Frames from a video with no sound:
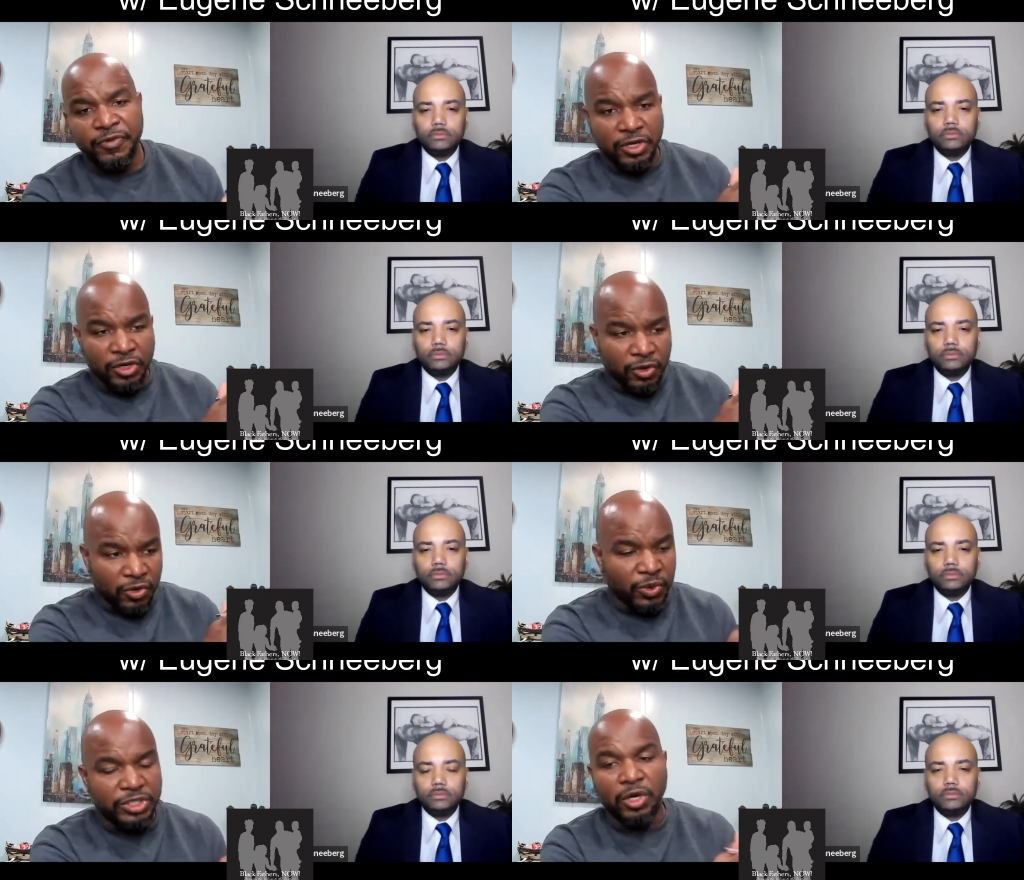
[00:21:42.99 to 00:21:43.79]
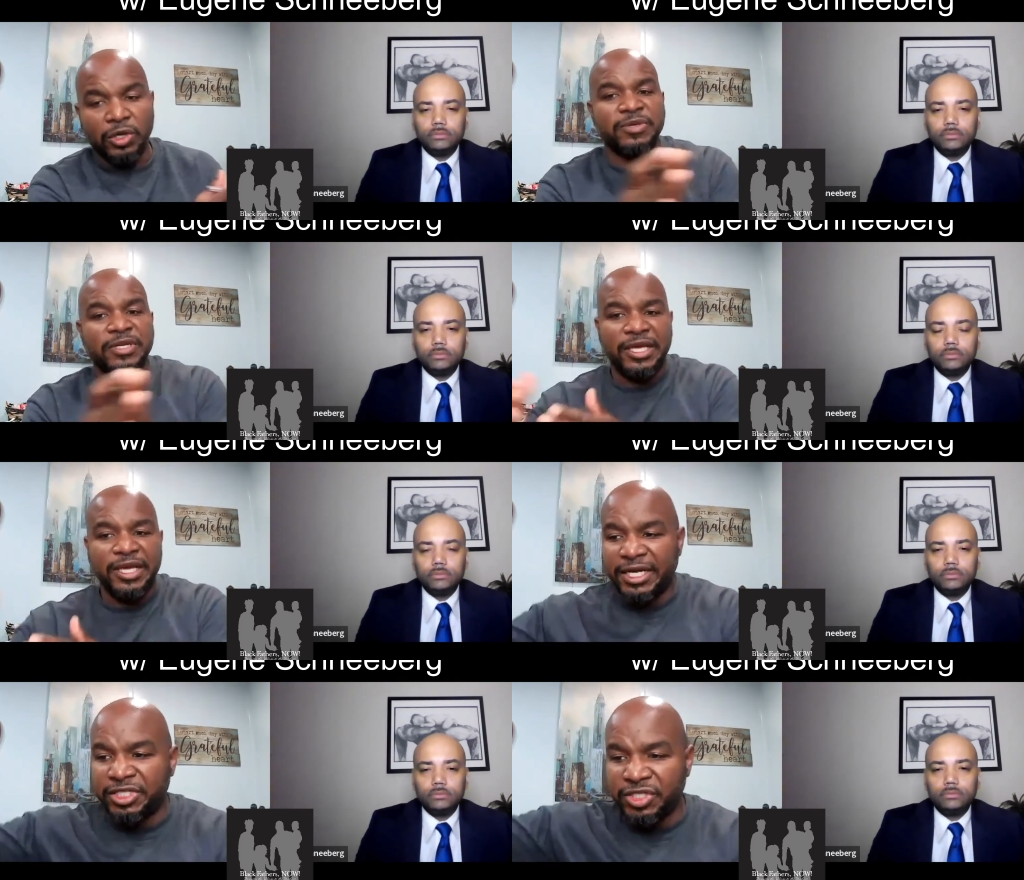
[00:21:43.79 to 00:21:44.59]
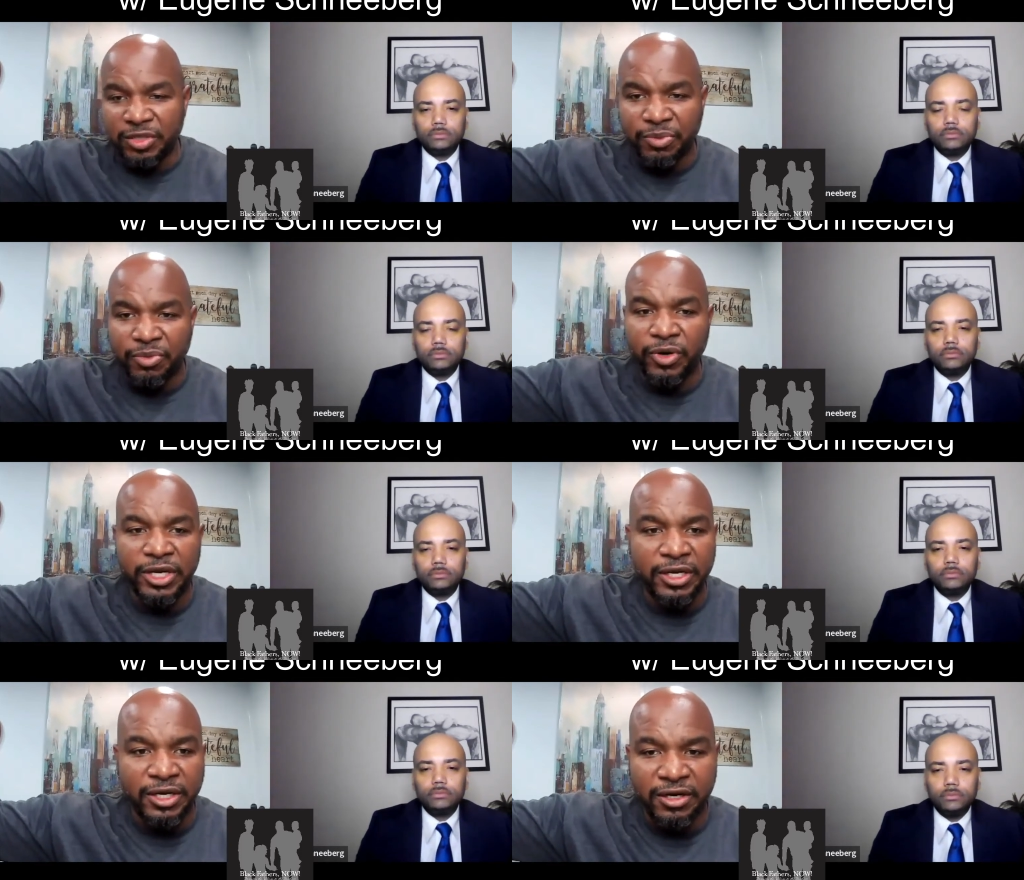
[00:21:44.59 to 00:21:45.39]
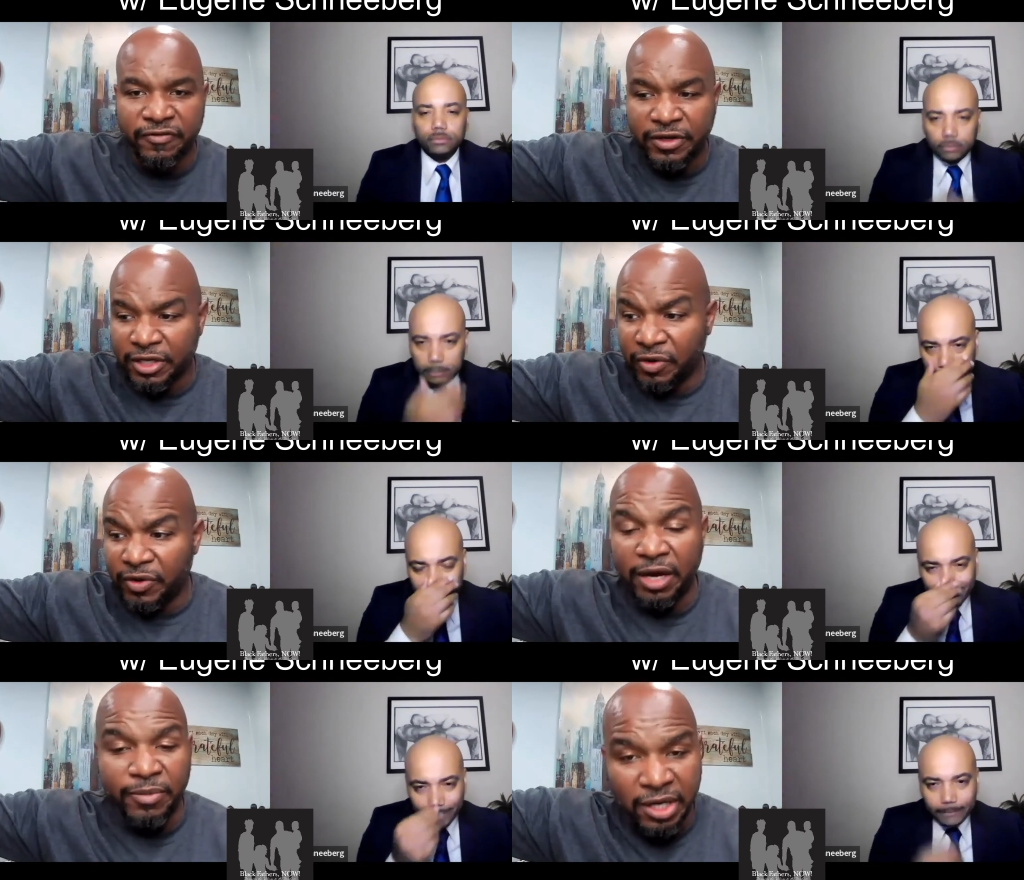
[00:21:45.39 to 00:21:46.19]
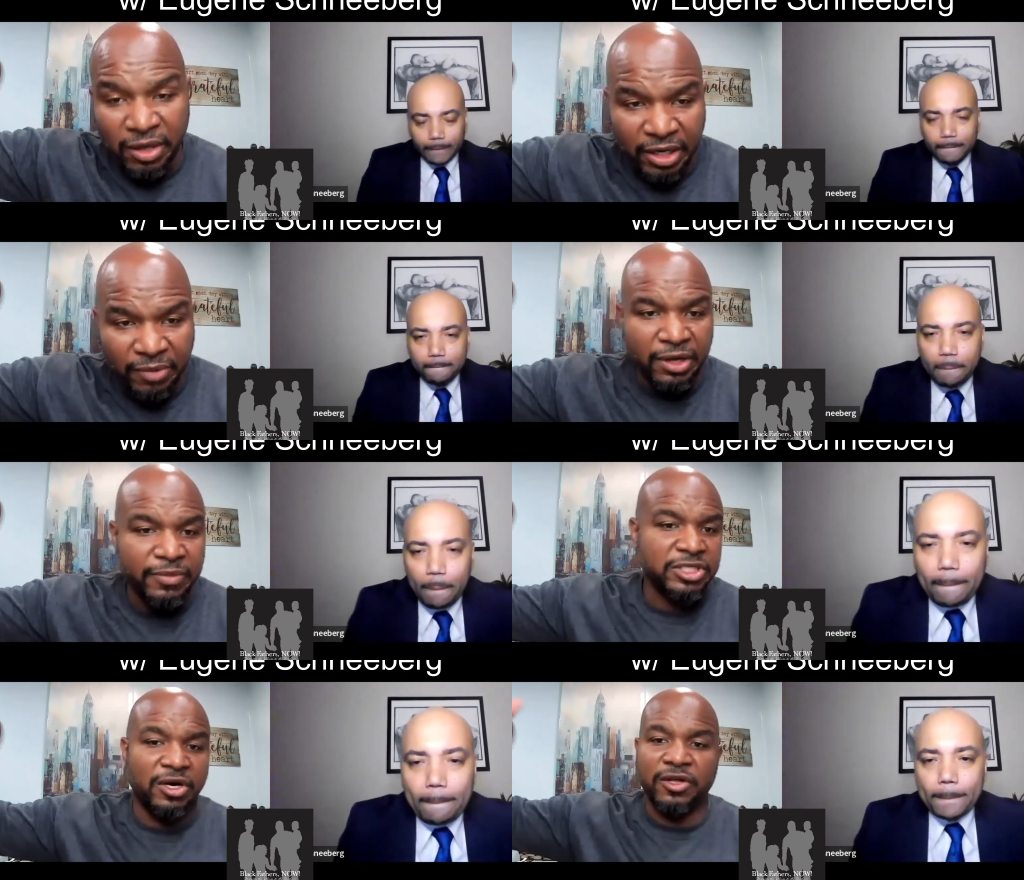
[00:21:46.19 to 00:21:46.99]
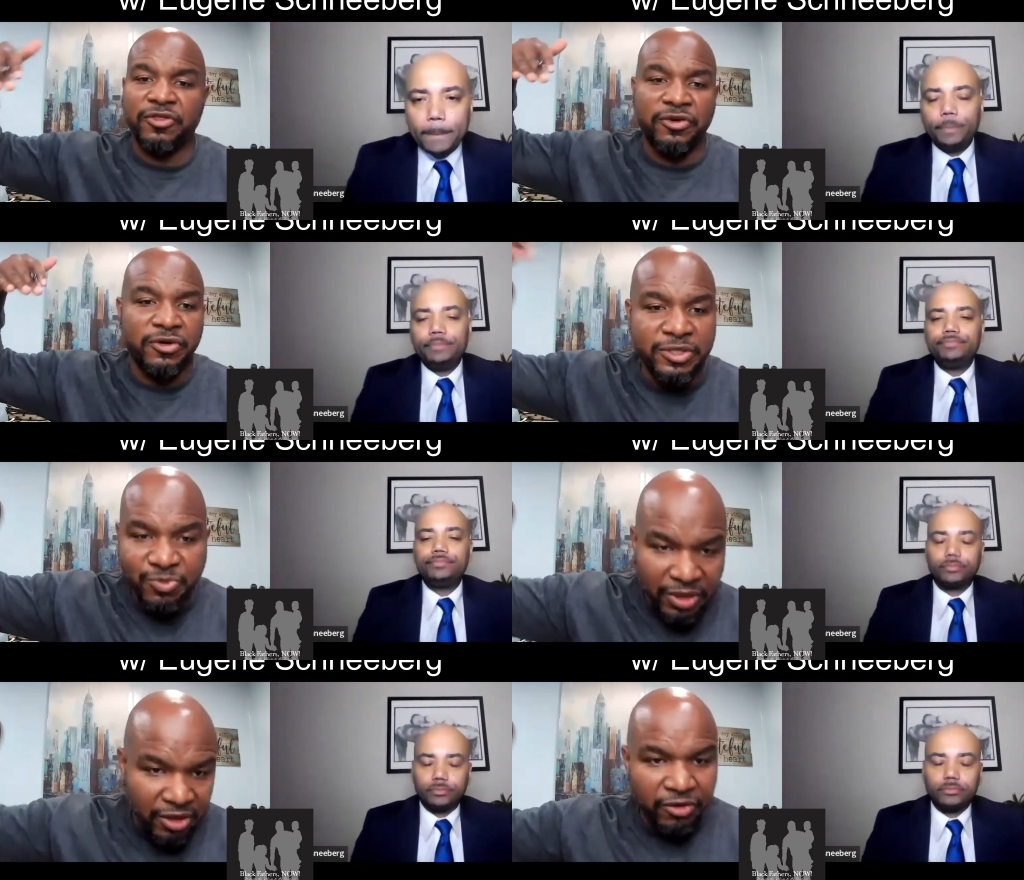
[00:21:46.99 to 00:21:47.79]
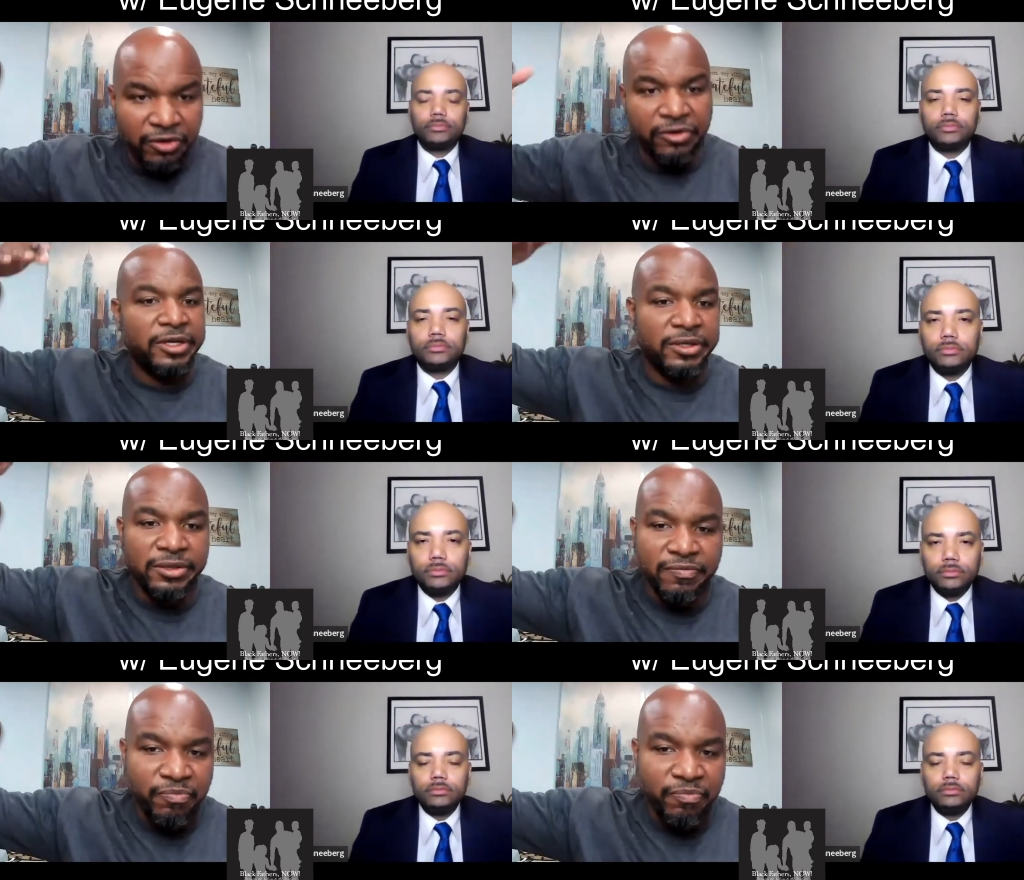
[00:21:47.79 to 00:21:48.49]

Speaker 1: you know which ultimately got you to the point of you know now becoming a published author and speaker and